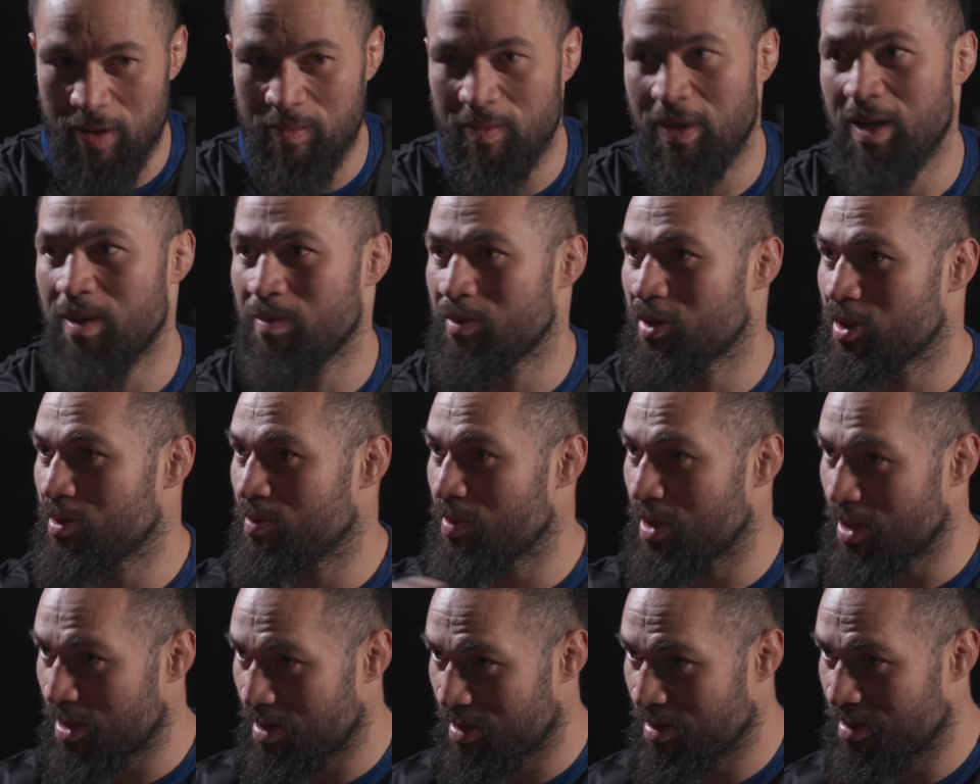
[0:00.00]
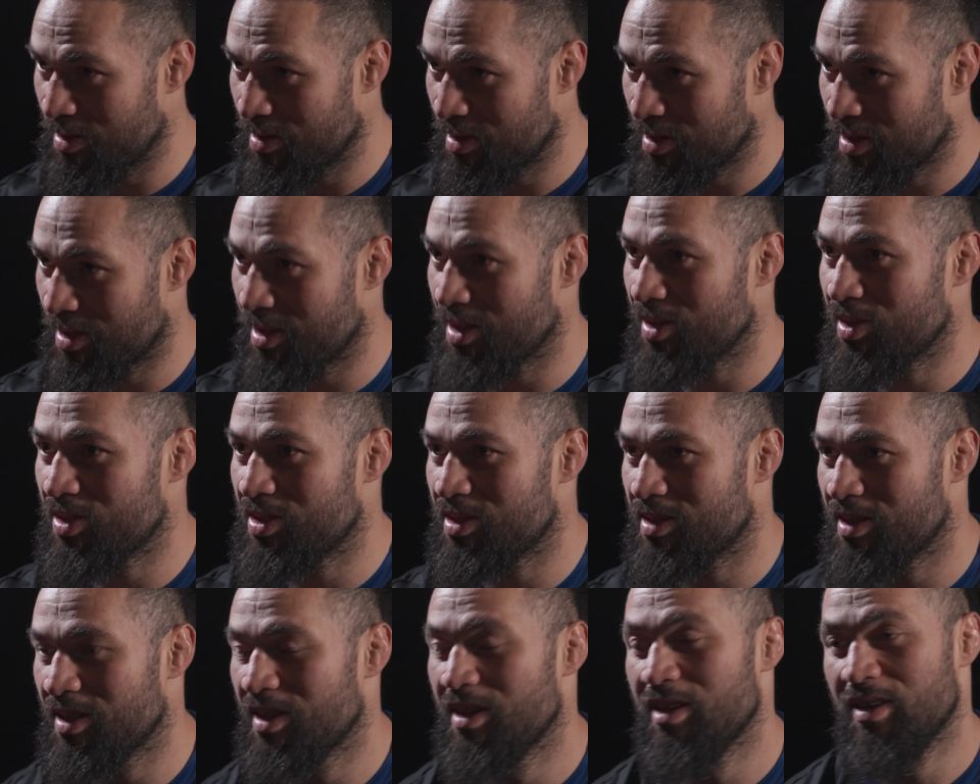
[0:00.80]
my mom to my
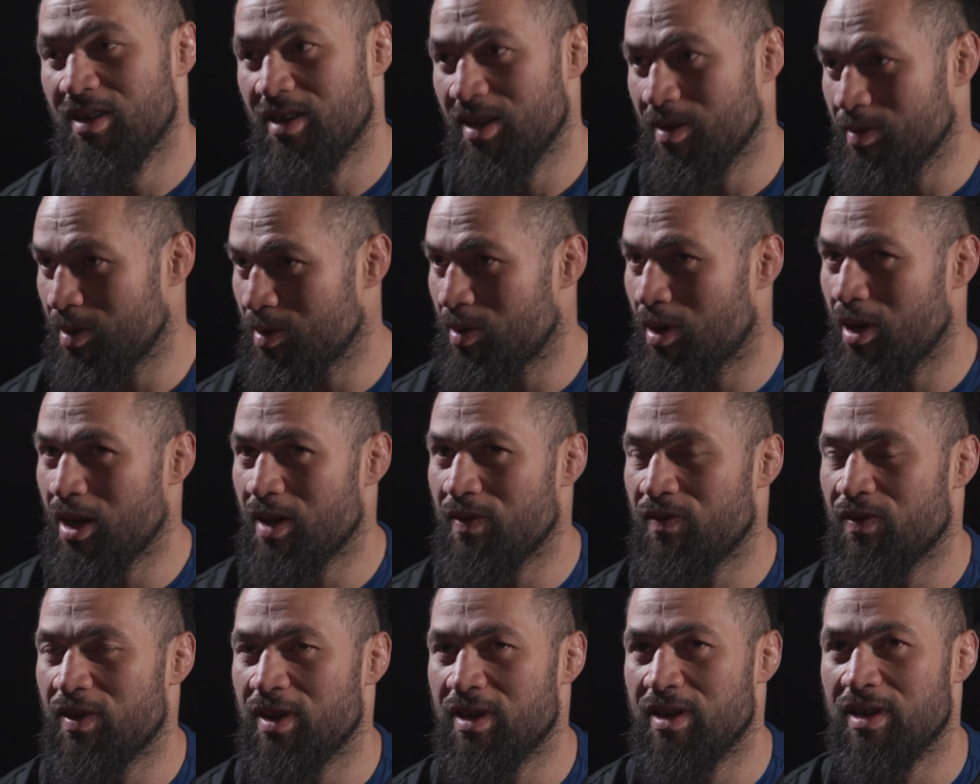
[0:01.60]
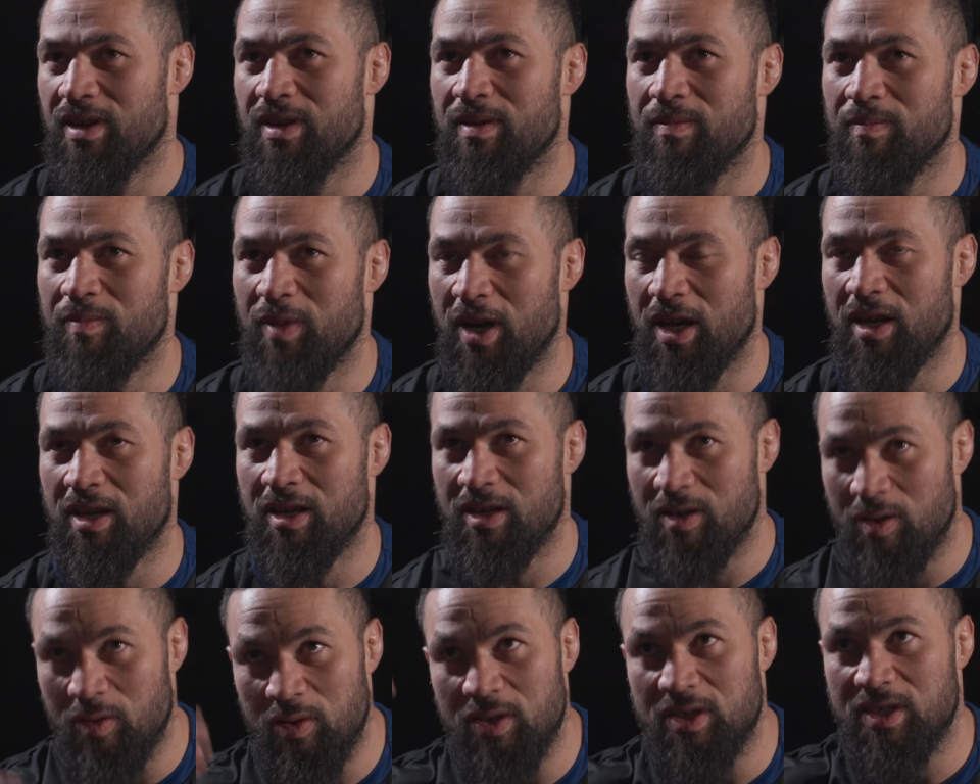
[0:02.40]
kids and my wife, and but I
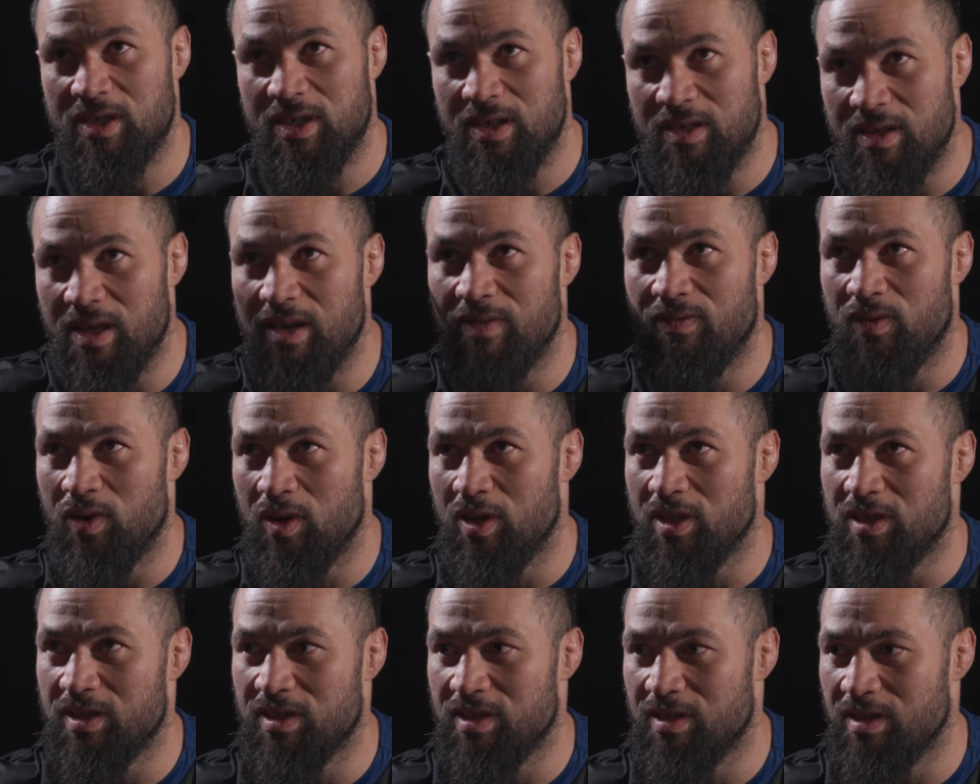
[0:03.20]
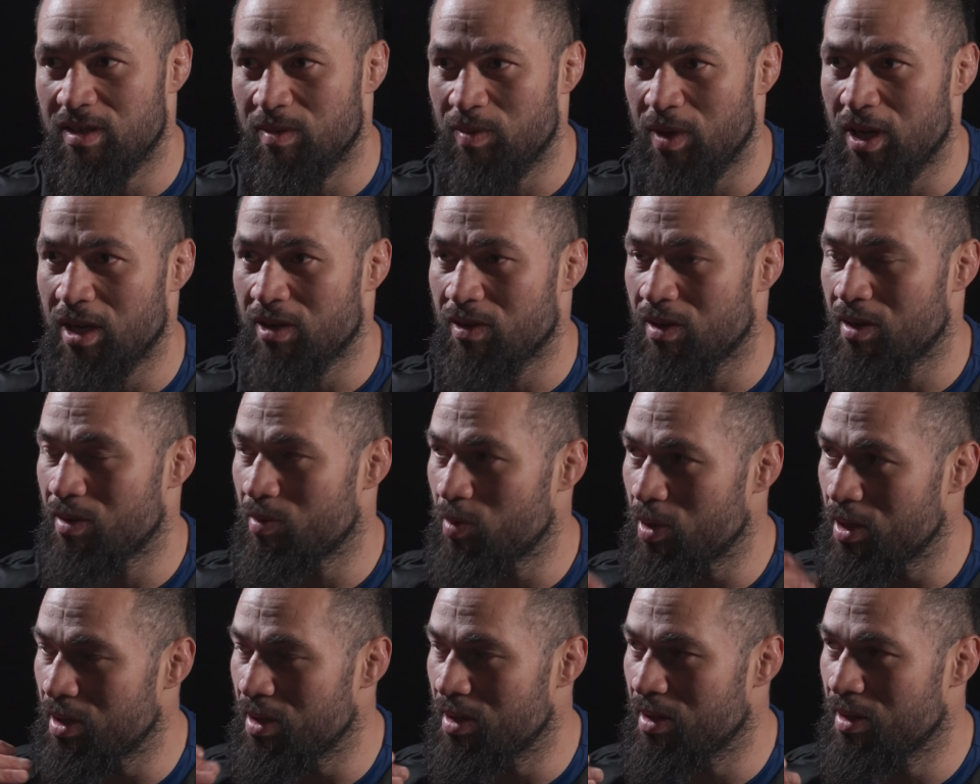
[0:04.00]
can always hear that voice in the
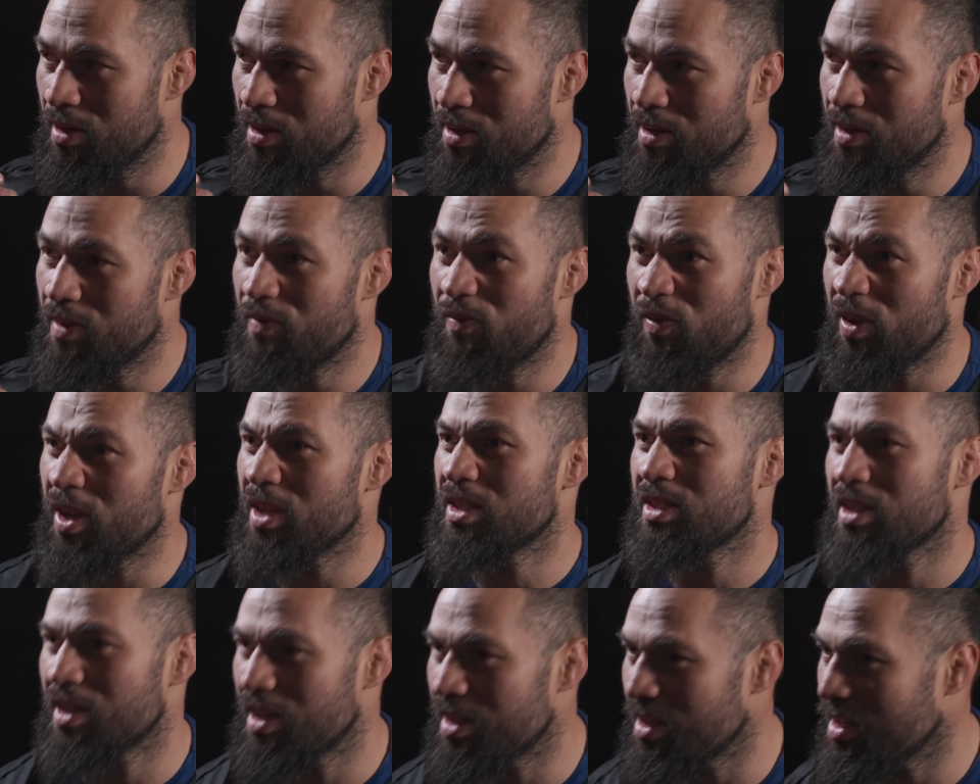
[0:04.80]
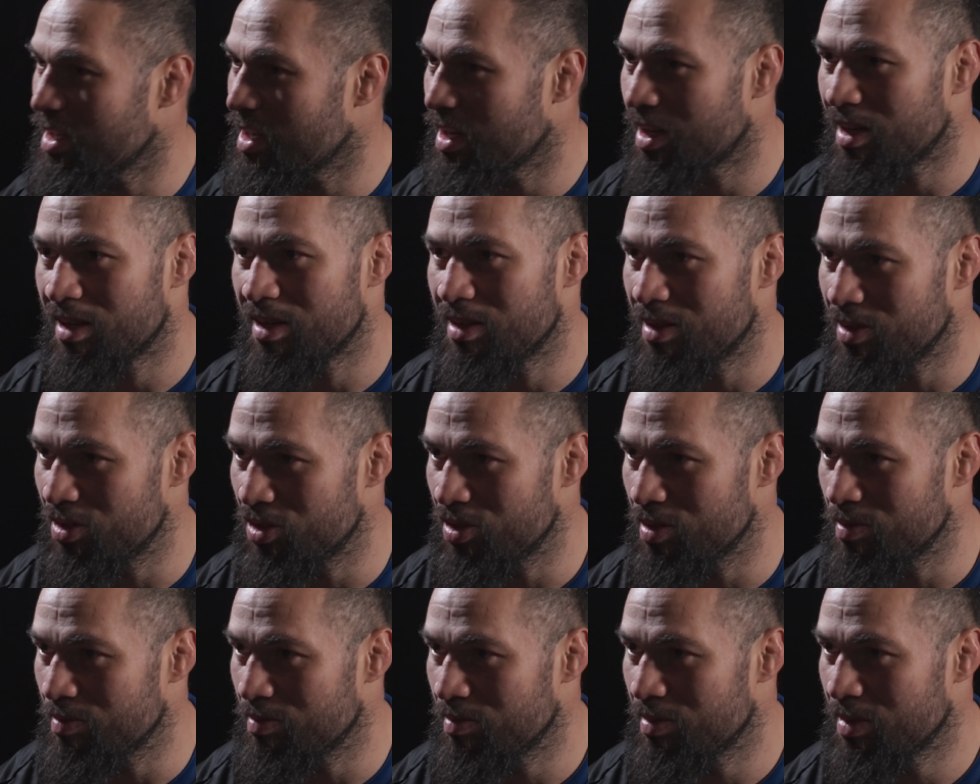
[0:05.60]
background when things are getting hard in the
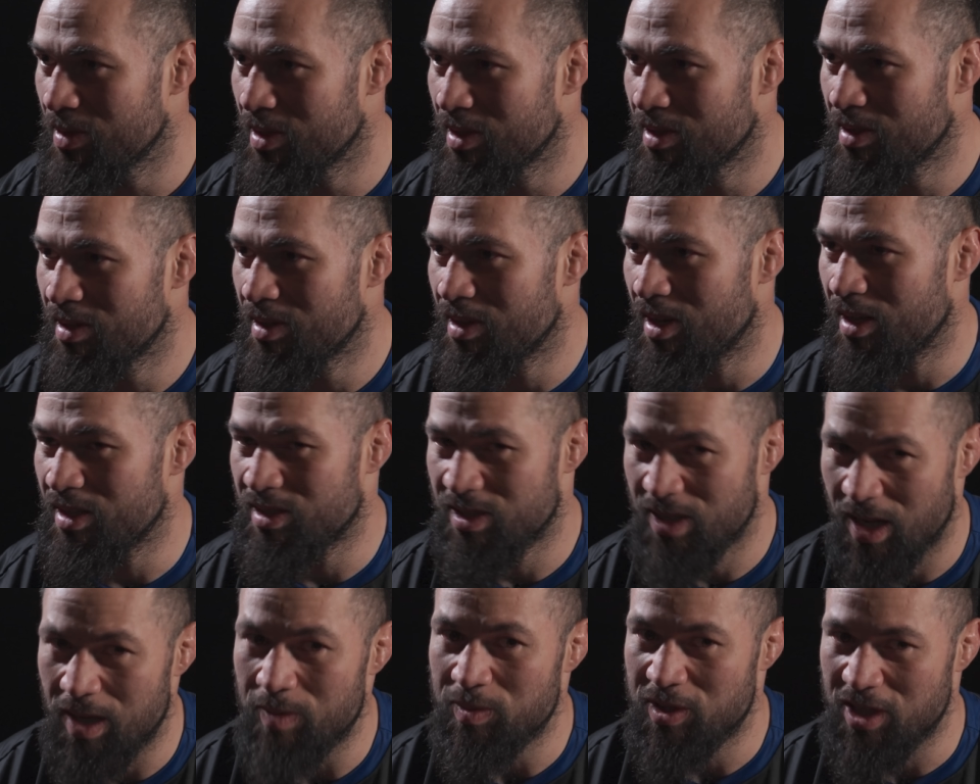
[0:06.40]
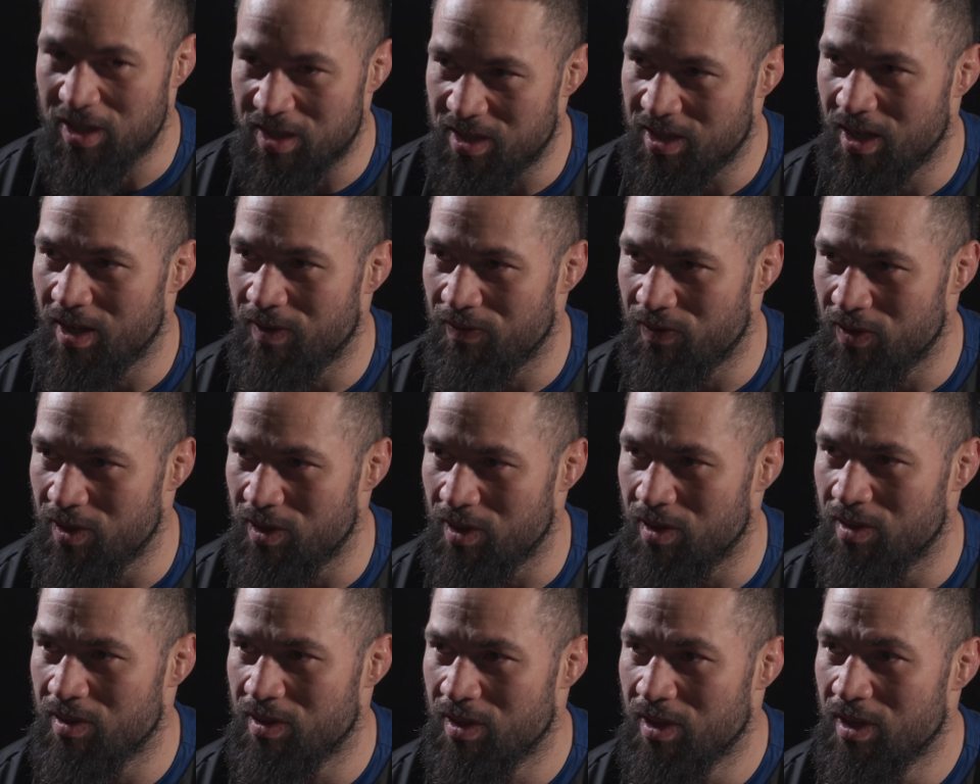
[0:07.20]
gym and times are tough.
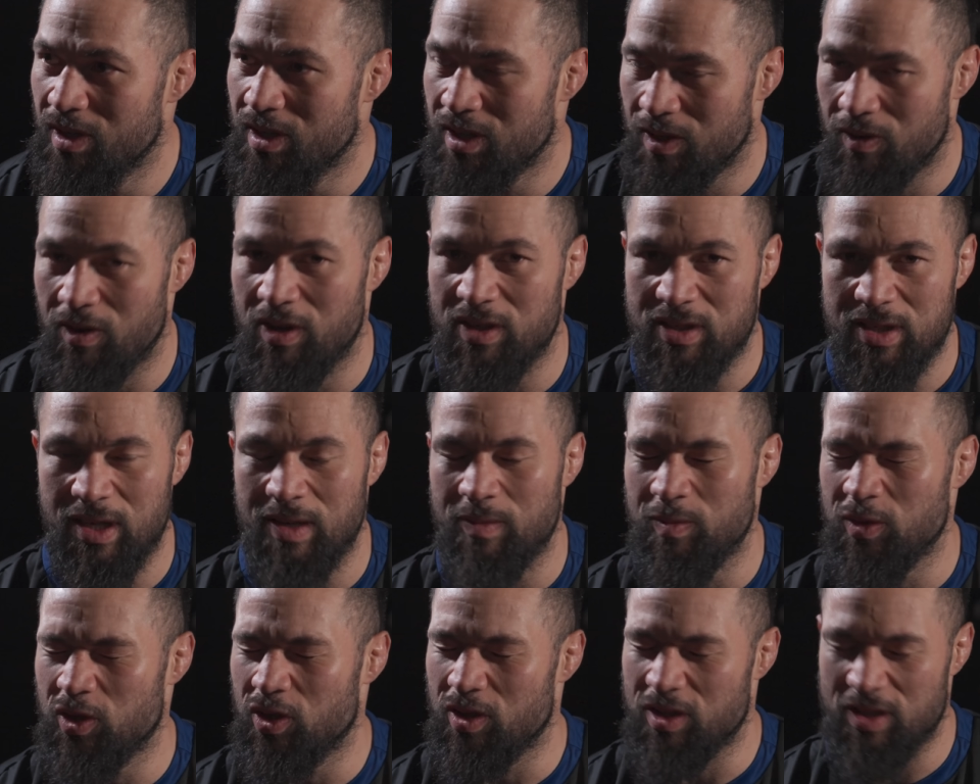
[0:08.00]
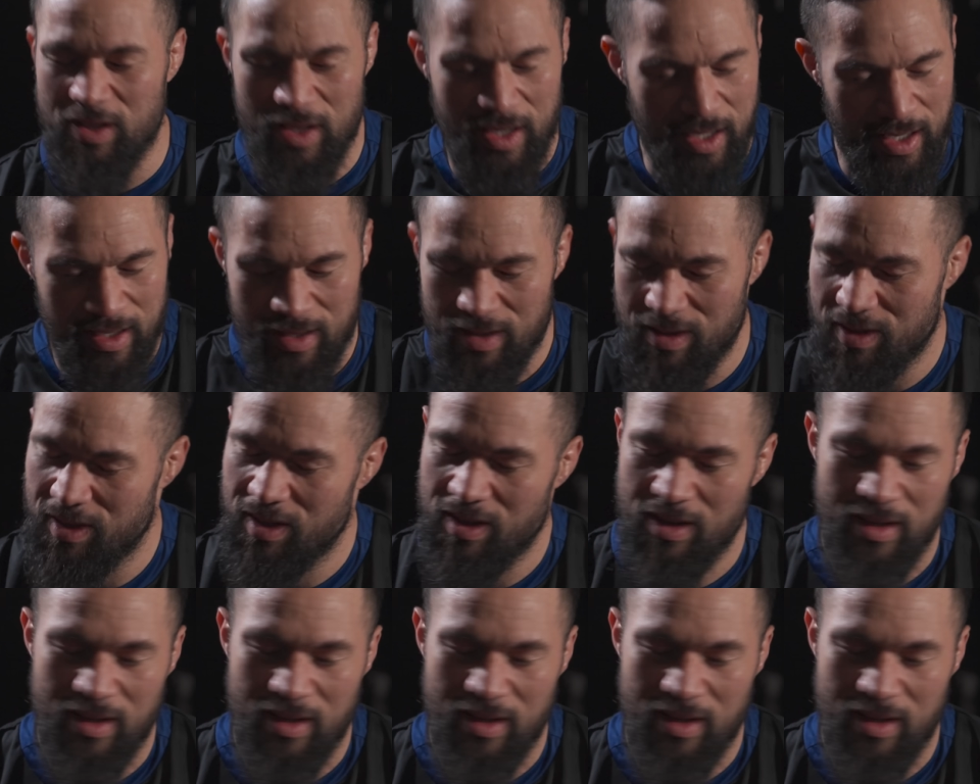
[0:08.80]
There are times you're just like